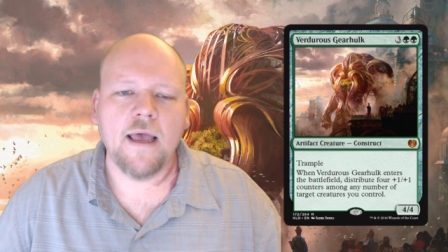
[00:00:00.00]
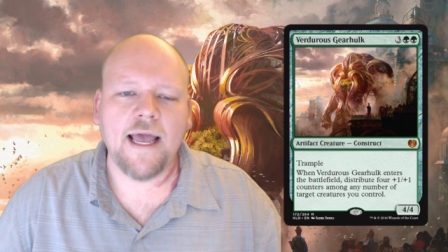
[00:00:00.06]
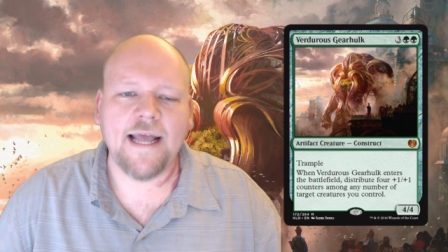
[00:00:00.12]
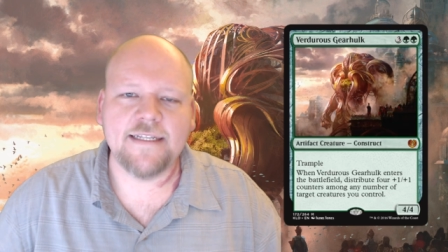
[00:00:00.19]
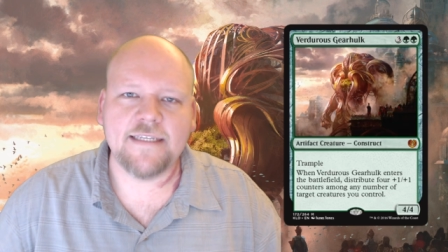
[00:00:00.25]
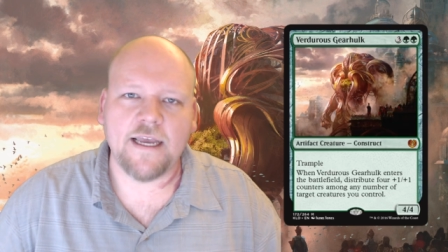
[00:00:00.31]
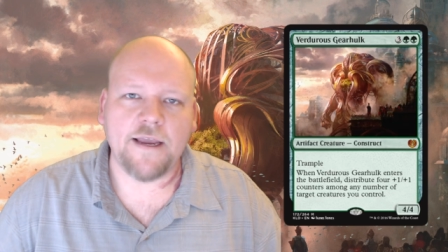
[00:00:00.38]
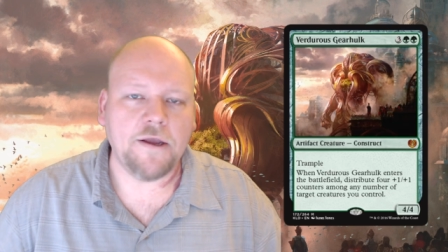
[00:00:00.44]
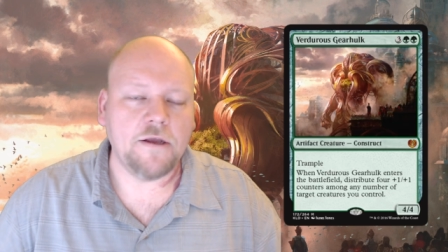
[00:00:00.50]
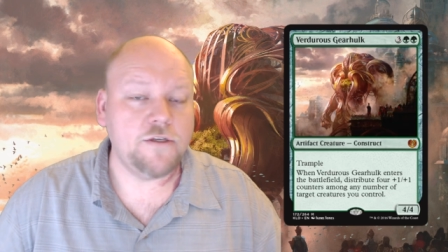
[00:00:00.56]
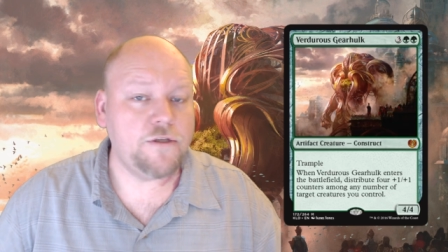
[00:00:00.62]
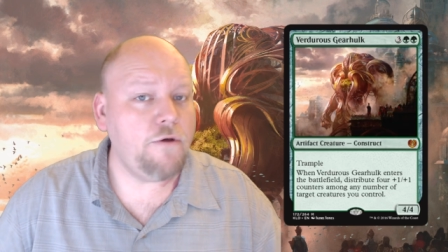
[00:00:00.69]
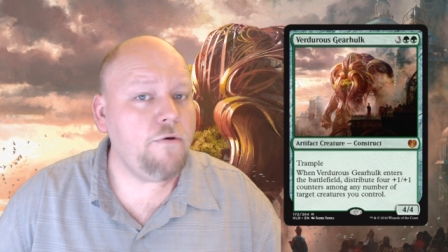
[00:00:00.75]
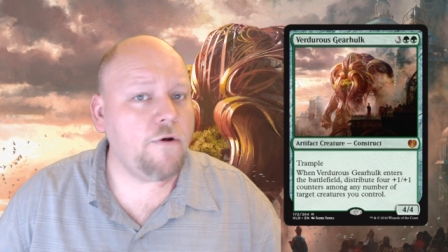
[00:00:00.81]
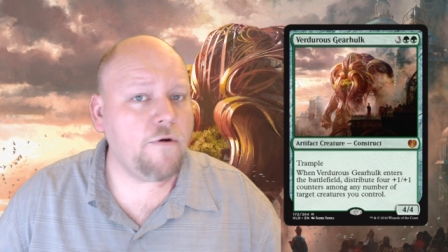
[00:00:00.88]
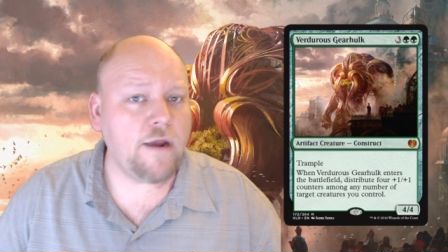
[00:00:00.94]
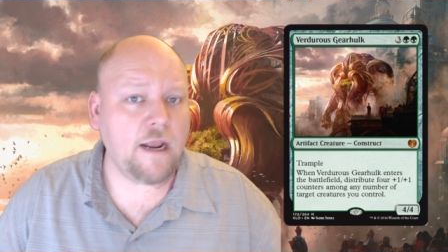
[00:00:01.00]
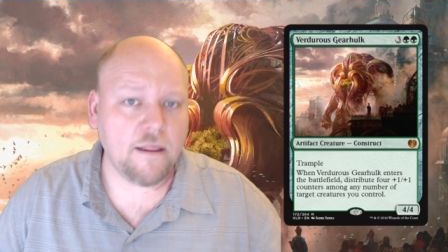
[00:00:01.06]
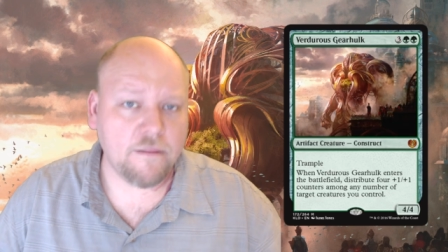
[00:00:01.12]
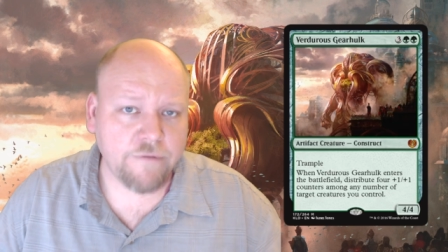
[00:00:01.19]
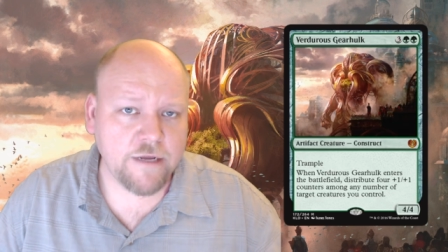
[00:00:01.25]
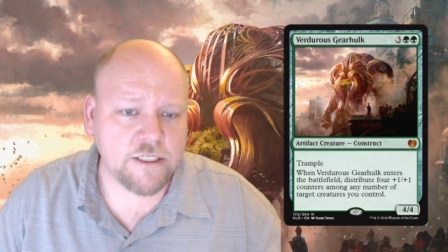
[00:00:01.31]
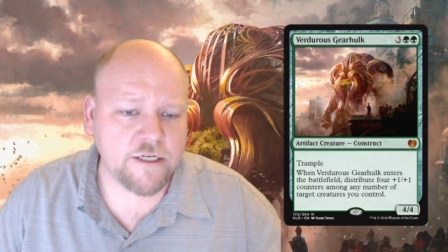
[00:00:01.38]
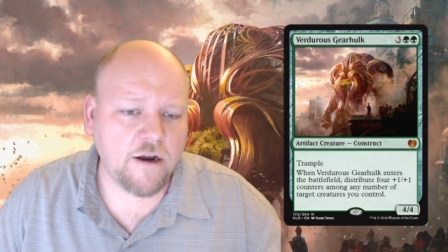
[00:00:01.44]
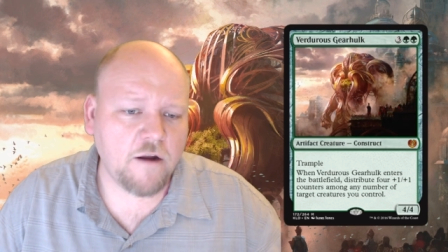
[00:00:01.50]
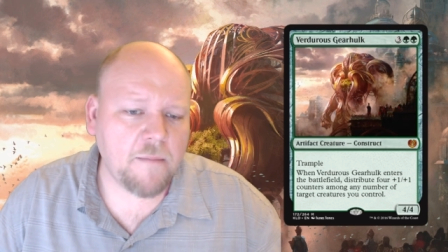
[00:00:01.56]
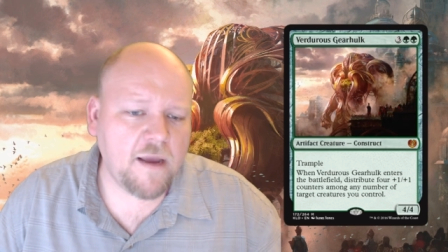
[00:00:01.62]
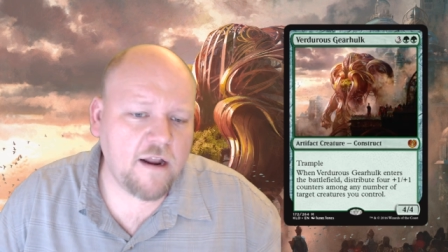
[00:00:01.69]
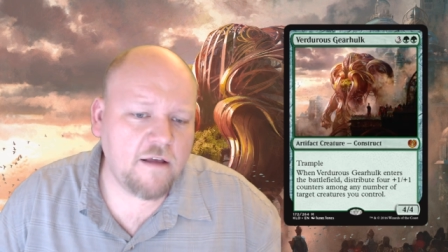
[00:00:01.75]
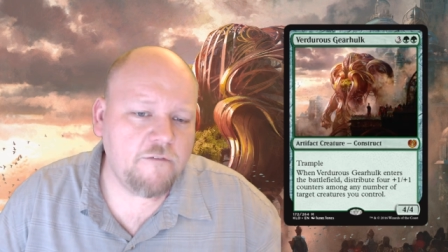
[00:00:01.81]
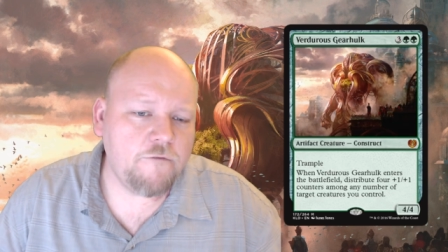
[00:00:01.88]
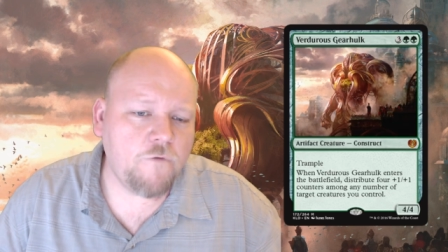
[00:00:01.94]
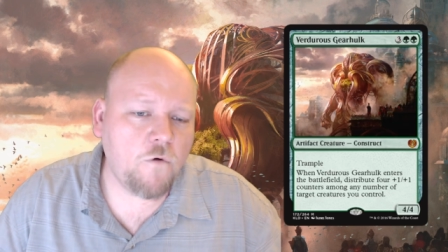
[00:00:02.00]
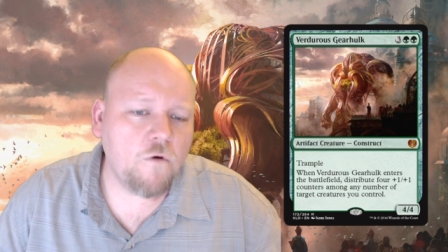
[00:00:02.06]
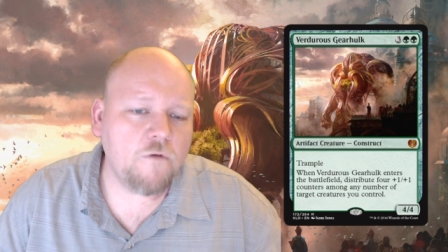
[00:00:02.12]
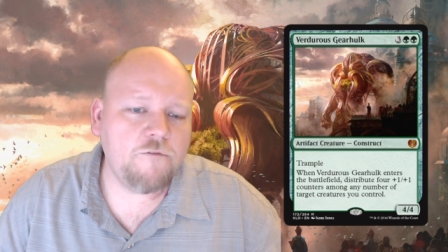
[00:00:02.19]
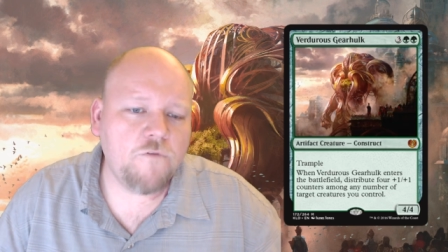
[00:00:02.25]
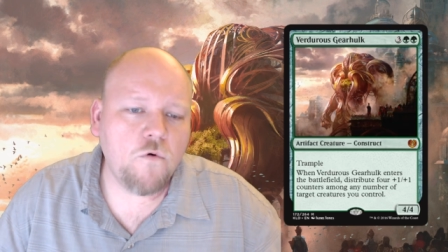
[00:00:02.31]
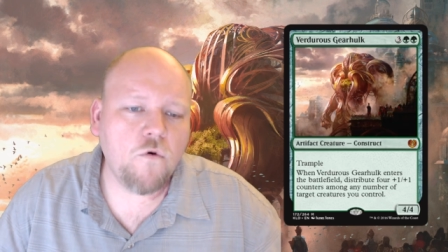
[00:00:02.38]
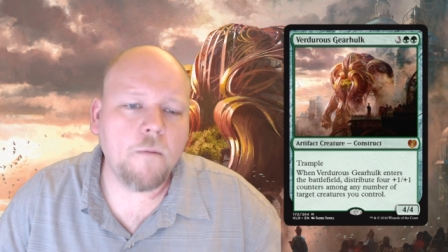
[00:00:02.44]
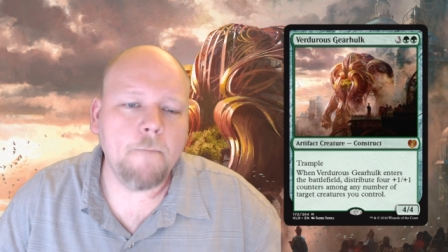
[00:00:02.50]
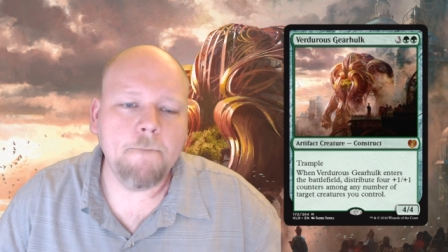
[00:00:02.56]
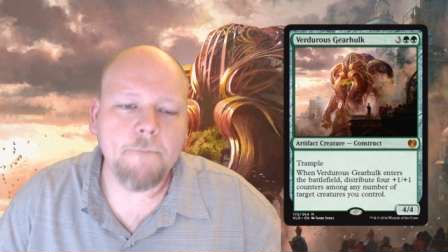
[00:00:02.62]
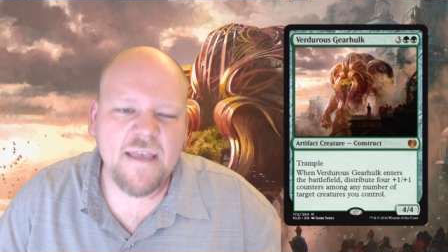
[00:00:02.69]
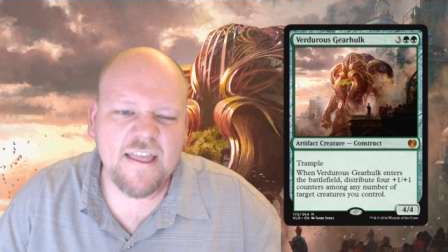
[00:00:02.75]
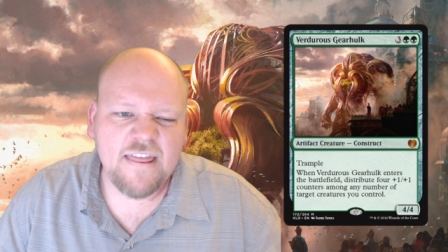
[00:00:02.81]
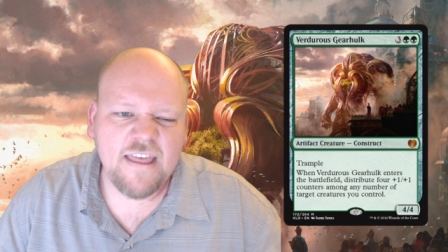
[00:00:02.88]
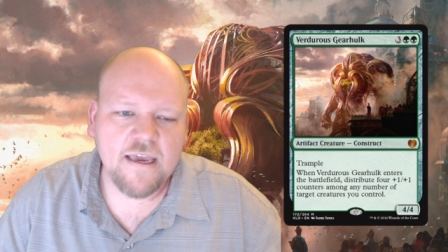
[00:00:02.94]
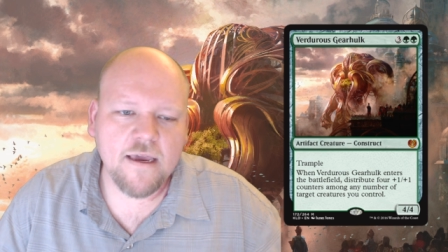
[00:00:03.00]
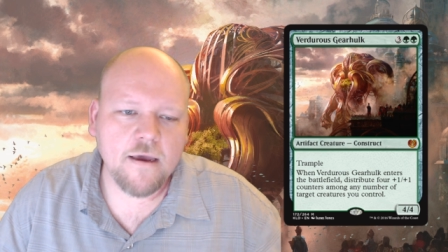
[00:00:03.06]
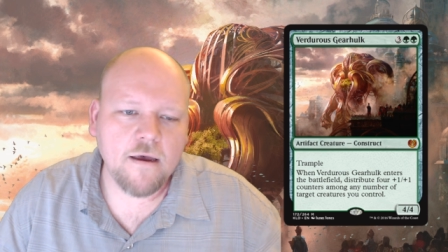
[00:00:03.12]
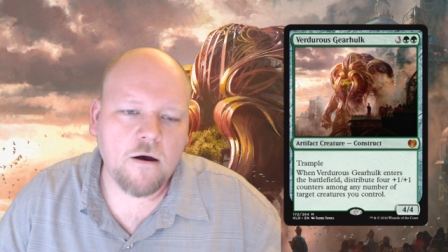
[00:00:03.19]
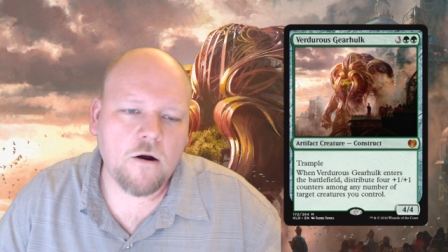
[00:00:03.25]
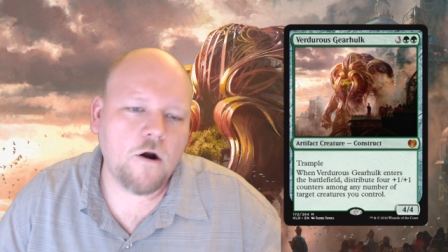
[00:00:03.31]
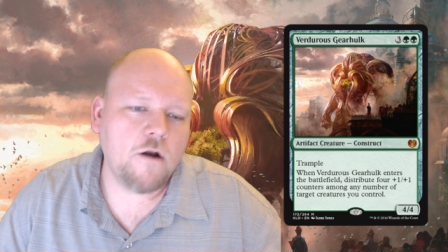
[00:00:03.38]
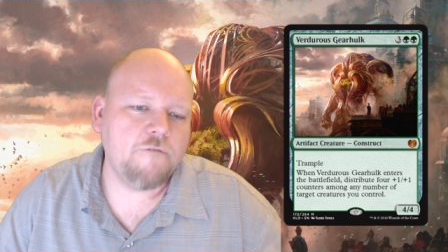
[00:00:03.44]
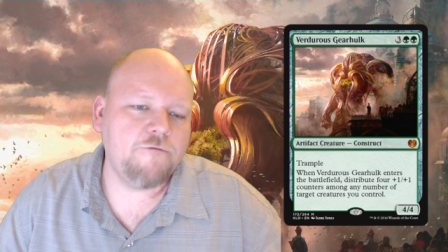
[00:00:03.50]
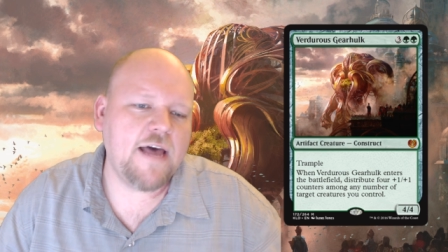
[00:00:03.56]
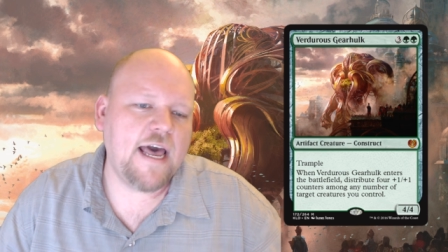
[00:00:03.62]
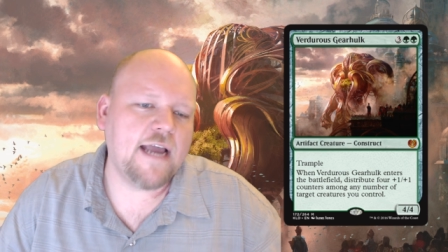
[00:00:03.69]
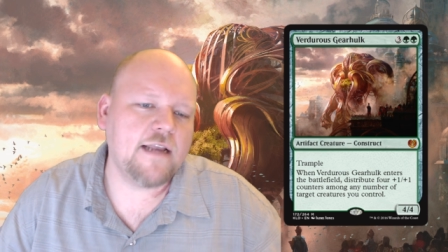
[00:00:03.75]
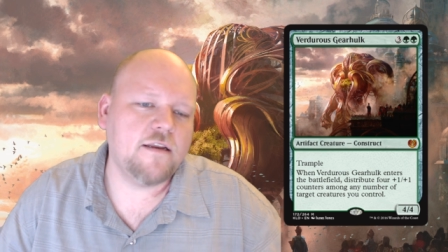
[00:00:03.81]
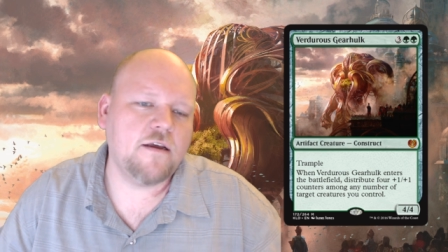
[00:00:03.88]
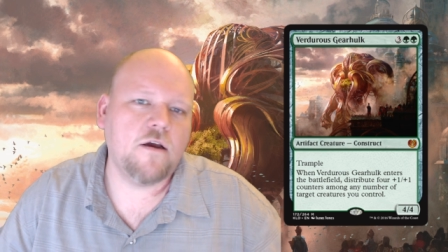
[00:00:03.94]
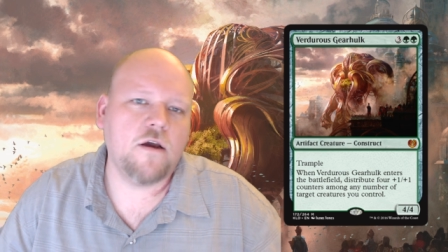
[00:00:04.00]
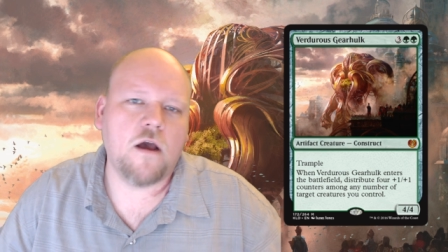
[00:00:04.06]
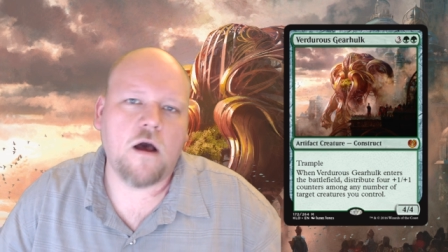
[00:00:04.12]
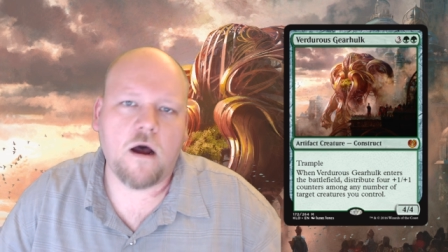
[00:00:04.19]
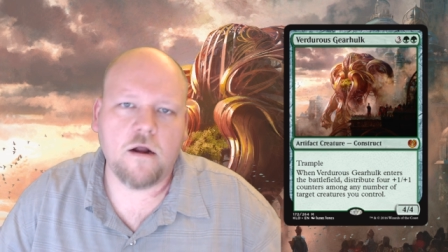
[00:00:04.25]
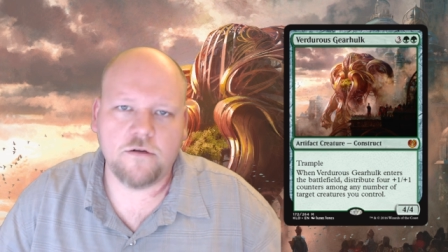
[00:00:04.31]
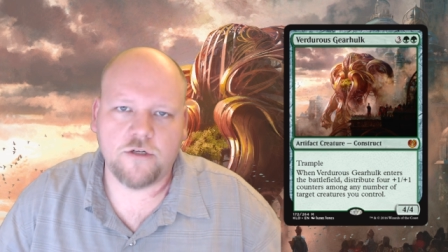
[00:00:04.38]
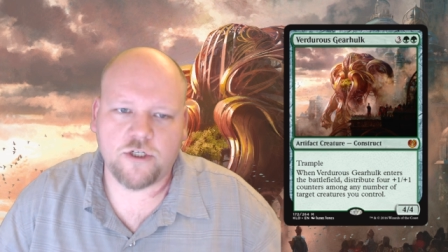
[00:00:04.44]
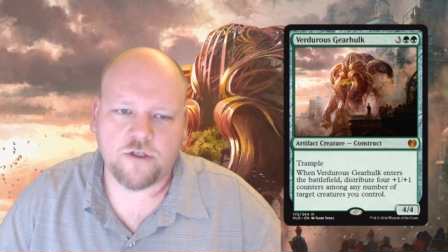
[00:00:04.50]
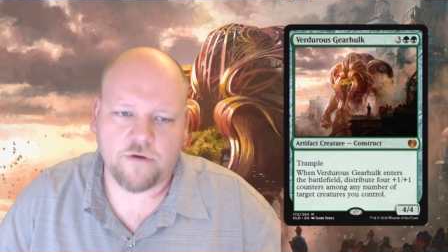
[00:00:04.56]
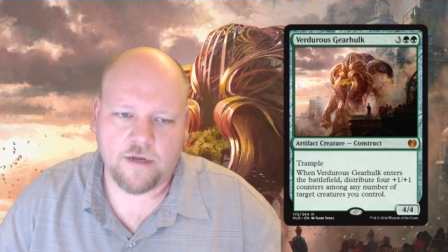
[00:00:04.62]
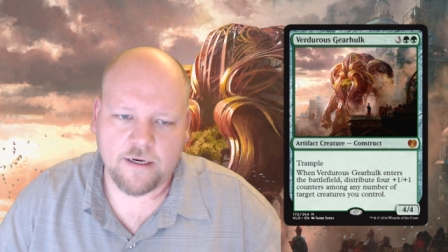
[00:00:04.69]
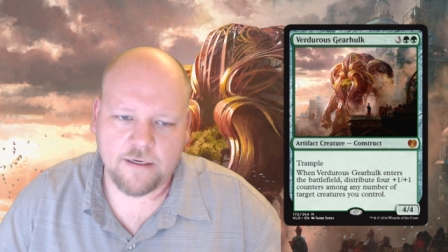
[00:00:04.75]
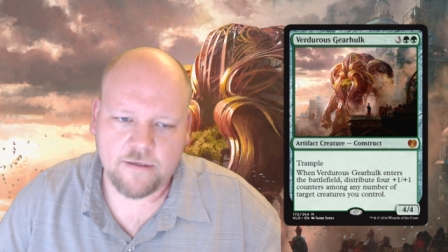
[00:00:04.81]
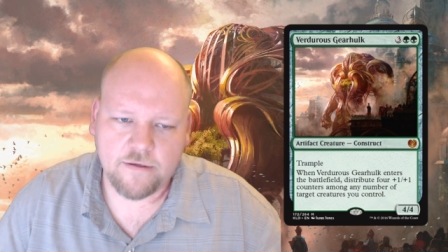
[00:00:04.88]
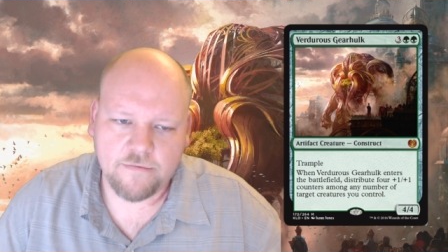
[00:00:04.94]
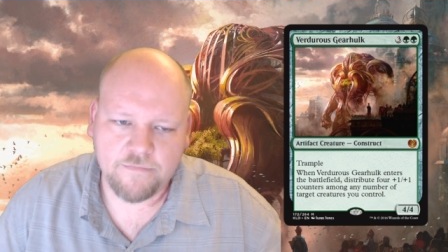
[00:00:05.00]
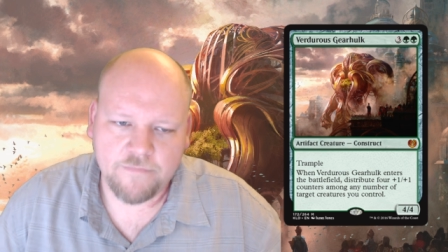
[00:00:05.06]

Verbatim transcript: It's a two green, three generic mana, four four mythic artifact construct.